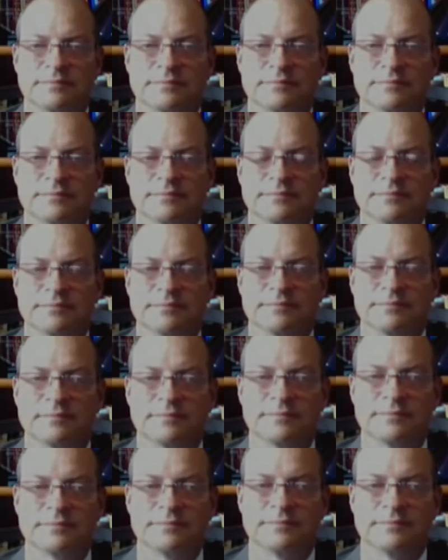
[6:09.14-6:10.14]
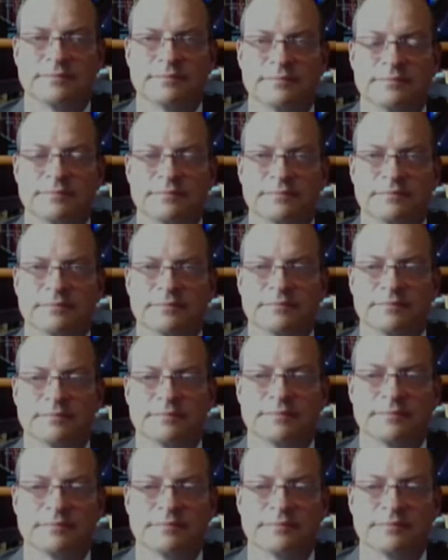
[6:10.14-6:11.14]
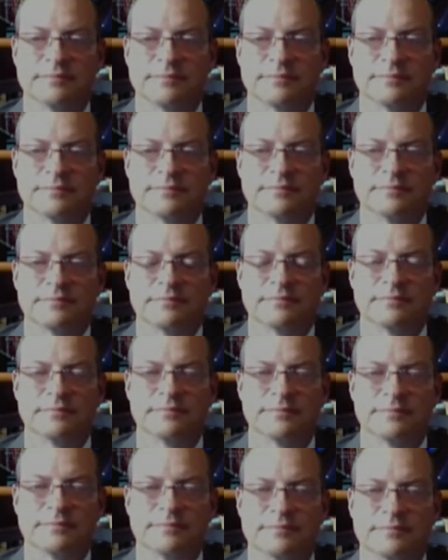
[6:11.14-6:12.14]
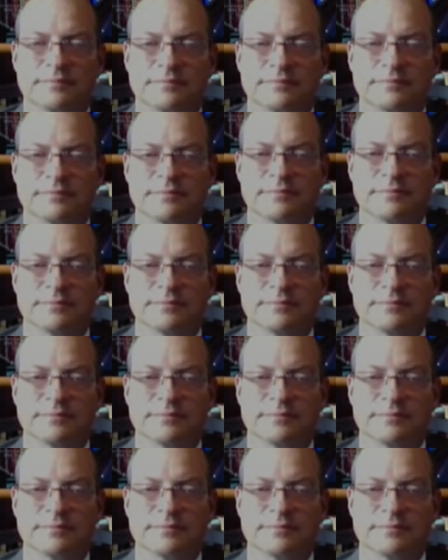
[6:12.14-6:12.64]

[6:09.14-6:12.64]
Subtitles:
(silent)